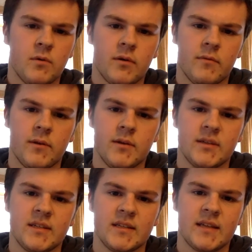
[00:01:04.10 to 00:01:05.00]
more one of
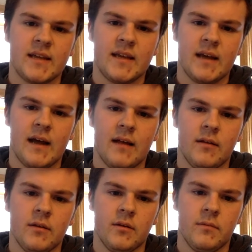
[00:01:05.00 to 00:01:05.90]
those things like he got a
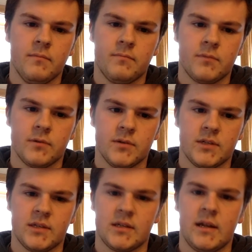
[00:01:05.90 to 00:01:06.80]
little
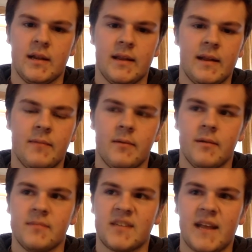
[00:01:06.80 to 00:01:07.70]
bruise or something and they didn't want
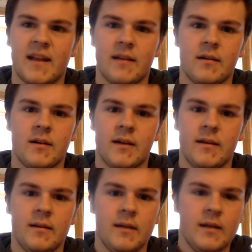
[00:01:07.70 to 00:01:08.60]
him skating on it.
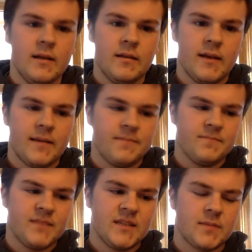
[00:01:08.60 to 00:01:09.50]
Like
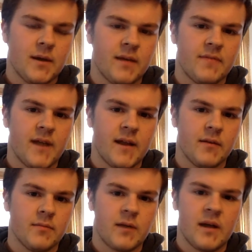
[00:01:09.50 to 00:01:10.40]
he's probably fine.
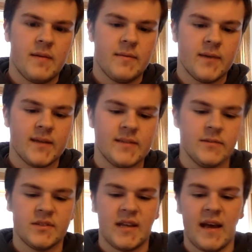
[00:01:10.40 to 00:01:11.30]
He'll probably be playing
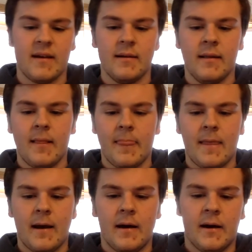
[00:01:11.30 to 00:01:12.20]
Tuesday.
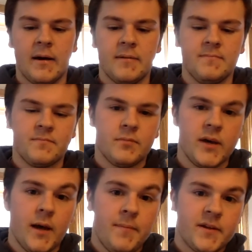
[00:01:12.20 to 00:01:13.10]
Uh,
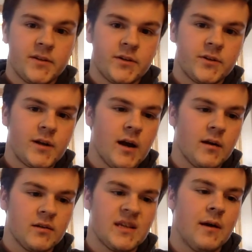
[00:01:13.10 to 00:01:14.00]
playoff pitcher
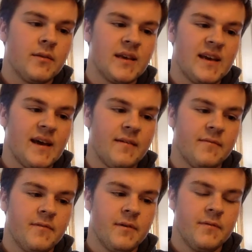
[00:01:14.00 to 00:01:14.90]
Chicago's out. They
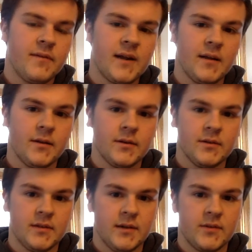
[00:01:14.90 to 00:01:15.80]
have very little
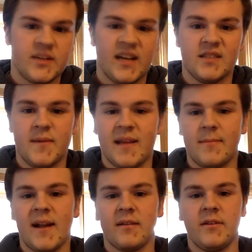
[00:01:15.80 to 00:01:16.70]
to no chance.
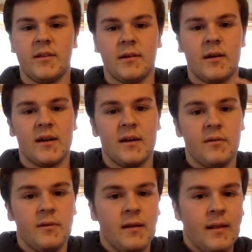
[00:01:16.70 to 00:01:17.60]
Mathematically, they're not
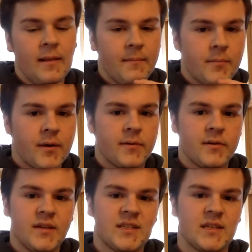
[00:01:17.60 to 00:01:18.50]
out, but
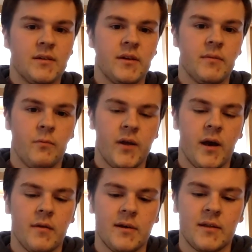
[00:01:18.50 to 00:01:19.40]
realistically, we
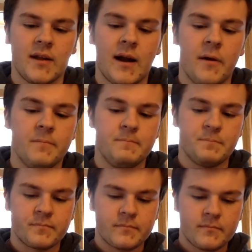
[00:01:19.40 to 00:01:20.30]
all know they're out.
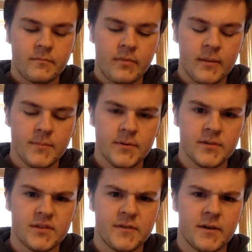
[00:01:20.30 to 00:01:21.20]

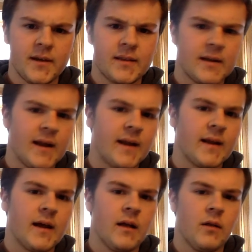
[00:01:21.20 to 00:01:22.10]
Bruins feel like they're getting
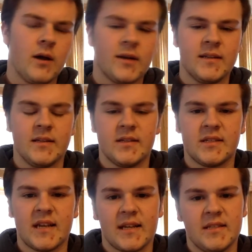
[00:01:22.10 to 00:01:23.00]
uh, locked into the
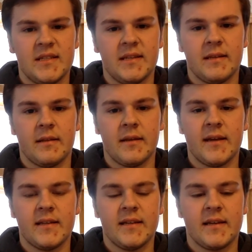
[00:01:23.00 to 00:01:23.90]
second seed in the
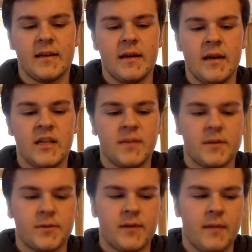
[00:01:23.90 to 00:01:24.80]
Atlantic,
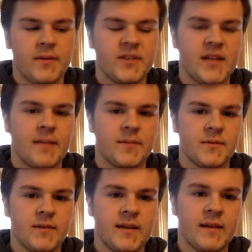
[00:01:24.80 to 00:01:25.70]
especially with how much Tampa's
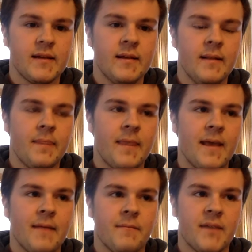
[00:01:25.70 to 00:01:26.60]
winning
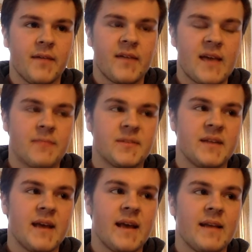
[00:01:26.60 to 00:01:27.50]
and we have games in
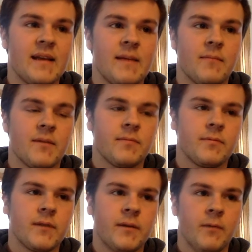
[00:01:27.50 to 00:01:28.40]
hand, and we're
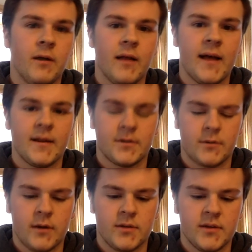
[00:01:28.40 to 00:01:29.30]
pretty well ahead of
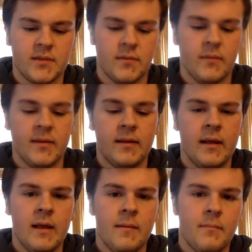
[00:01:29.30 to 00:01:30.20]
Toronto at the moment.
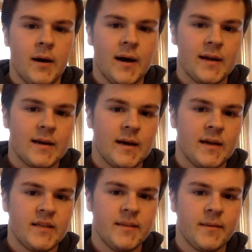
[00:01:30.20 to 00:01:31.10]
But
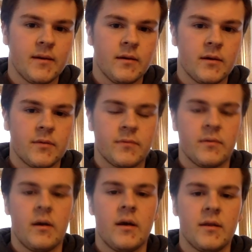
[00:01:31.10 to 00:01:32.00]
uh, team can go on, a,
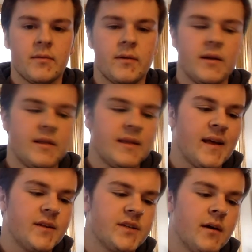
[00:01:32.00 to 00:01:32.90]
on the run in
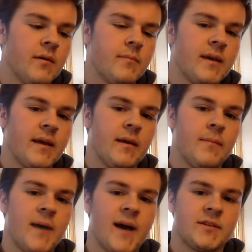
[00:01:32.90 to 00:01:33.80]
the AHL and be
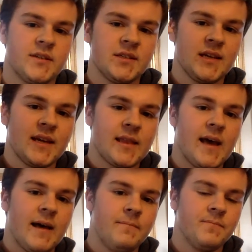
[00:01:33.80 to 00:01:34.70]
back just like
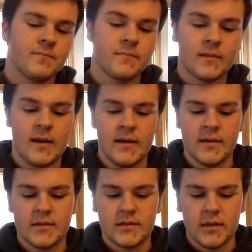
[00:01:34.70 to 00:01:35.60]
that.
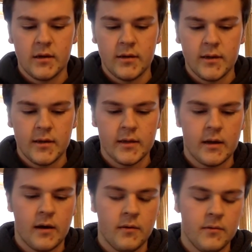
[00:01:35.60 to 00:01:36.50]
So, you
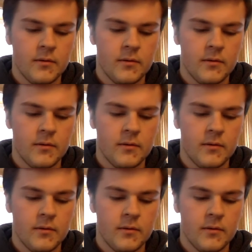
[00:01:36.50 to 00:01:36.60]
know.